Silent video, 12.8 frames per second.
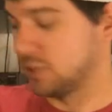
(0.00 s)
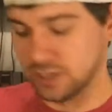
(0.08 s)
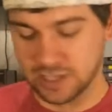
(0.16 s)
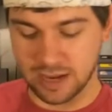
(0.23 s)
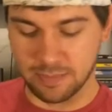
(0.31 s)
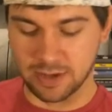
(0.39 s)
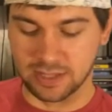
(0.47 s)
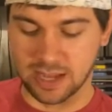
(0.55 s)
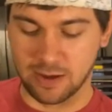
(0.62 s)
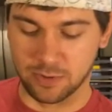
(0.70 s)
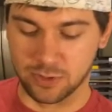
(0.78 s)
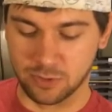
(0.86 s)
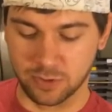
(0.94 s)
much to say about
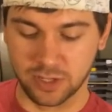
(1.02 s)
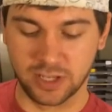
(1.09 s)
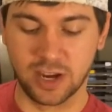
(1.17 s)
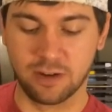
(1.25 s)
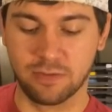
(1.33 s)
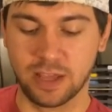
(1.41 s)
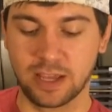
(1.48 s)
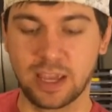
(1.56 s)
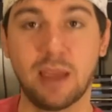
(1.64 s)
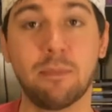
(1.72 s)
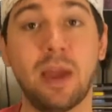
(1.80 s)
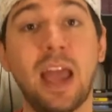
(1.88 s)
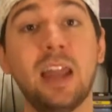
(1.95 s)
that one. Don't really care for that
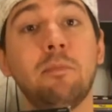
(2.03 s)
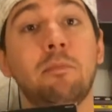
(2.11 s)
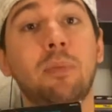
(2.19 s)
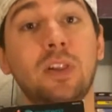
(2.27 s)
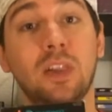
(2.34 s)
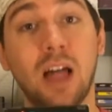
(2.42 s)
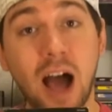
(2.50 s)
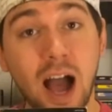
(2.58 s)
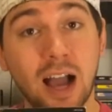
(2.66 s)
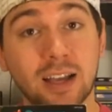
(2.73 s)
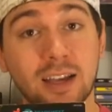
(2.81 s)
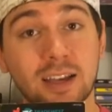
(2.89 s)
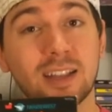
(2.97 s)
game. And
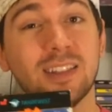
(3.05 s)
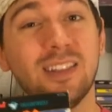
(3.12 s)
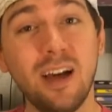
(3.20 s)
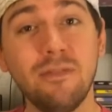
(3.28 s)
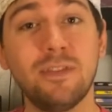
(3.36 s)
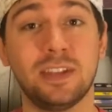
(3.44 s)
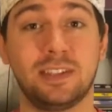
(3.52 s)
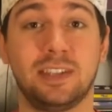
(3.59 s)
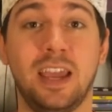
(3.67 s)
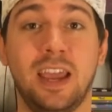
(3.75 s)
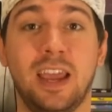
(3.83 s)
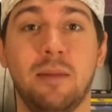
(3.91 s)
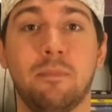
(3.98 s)
Plock. Love this
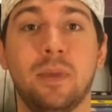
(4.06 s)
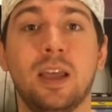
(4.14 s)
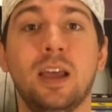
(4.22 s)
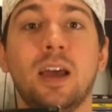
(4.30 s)
game.